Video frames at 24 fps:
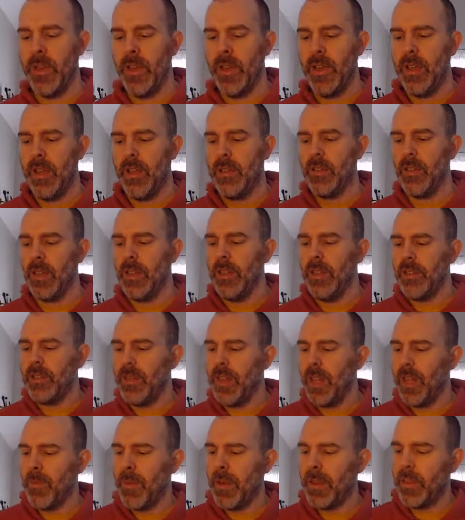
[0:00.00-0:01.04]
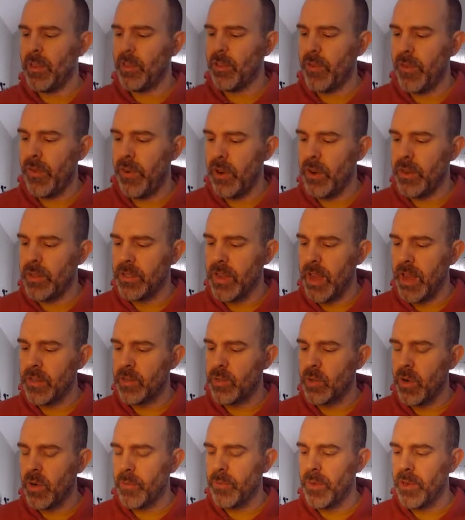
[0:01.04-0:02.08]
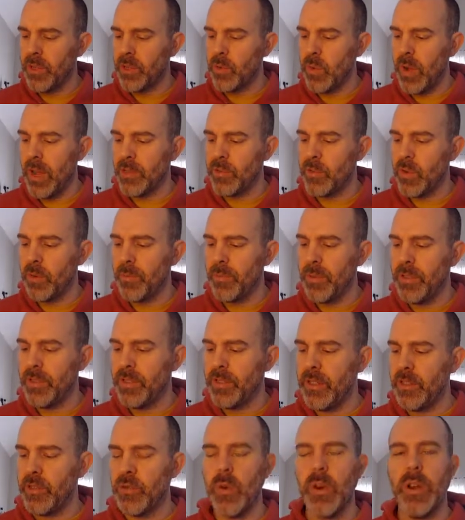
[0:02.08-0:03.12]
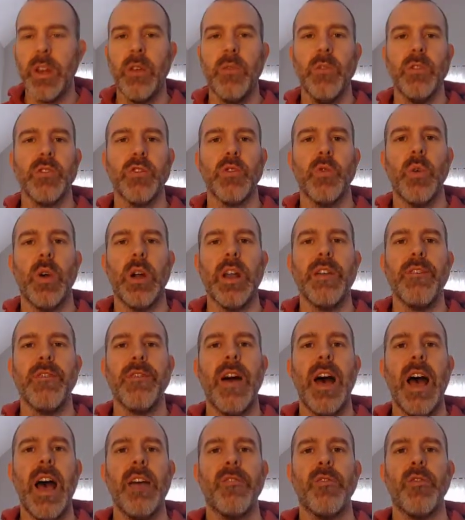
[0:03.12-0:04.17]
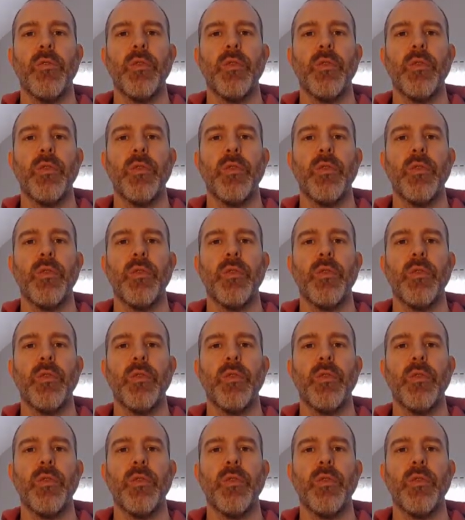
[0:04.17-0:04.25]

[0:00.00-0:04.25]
So let's think about this first. X squared plus y squared plus z squared equals 25.